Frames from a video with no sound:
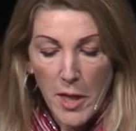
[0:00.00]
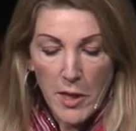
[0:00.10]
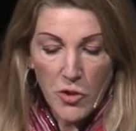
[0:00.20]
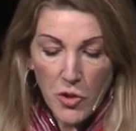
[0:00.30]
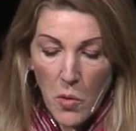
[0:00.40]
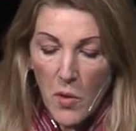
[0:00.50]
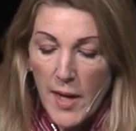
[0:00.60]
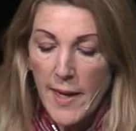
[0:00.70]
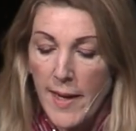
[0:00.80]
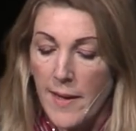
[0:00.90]

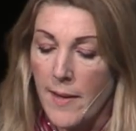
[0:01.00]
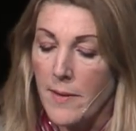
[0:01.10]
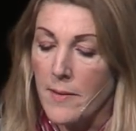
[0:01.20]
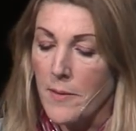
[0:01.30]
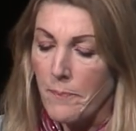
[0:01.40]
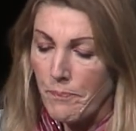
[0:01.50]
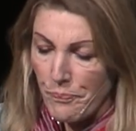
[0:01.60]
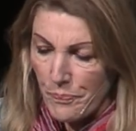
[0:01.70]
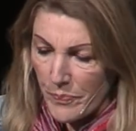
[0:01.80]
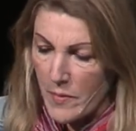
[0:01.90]
Joy is
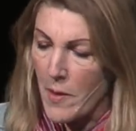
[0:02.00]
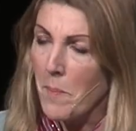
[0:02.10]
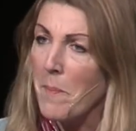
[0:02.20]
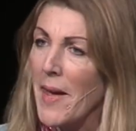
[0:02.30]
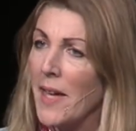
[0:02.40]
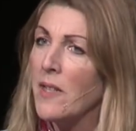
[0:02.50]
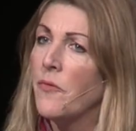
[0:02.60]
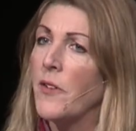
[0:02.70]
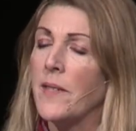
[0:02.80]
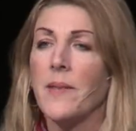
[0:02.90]
the
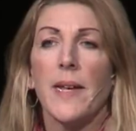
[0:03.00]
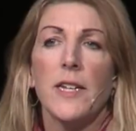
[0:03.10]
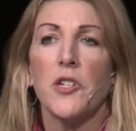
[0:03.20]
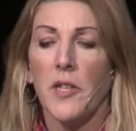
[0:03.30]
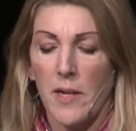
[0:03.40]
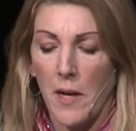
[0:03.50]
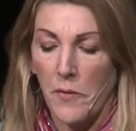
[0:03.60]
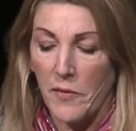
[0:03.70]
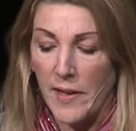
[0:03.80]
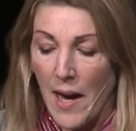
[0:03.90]
manifestation
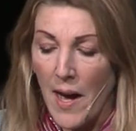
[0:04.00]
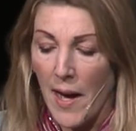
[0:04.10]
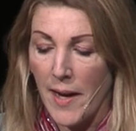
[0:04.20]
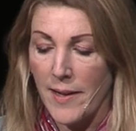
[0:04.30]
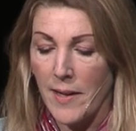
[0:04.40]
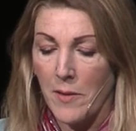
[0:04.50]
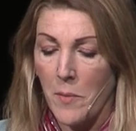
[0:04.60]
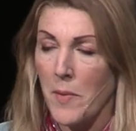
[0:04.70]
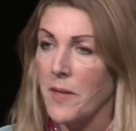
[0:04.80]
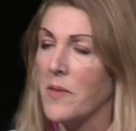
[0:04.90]
of God in the
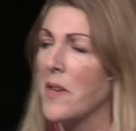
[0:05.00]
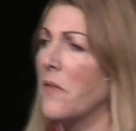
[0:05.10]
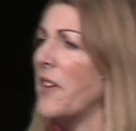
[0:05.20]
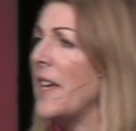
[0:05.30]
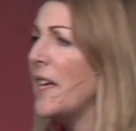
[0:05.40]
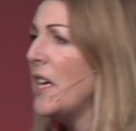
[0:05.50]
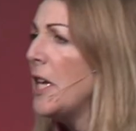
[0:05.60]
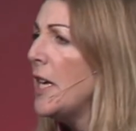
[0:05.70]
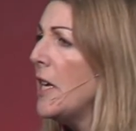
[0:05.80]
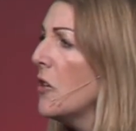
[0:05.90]
midst of
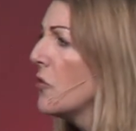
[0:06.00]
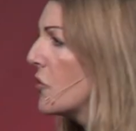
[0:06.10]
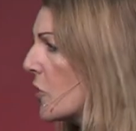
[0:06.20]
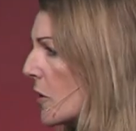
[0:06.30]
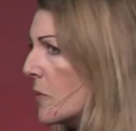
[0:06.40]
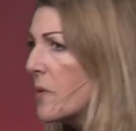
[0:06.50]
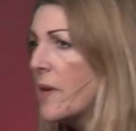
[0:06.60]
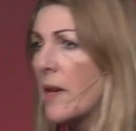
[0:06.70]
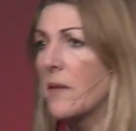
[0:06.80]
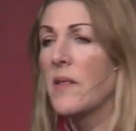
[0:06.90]
any
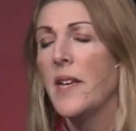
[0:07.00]
circumstance,